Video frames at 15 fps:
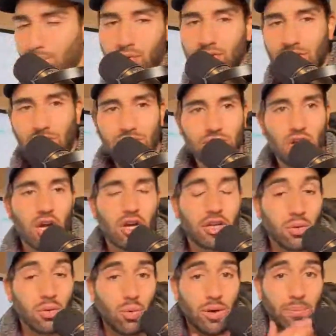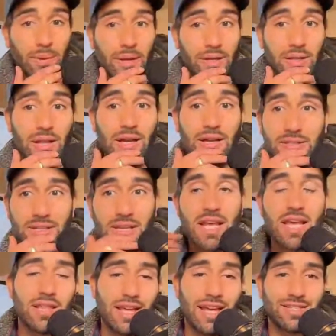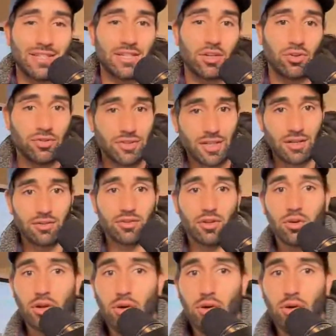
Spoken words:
because I was talking to one of my clients that has a deal in San Antonio.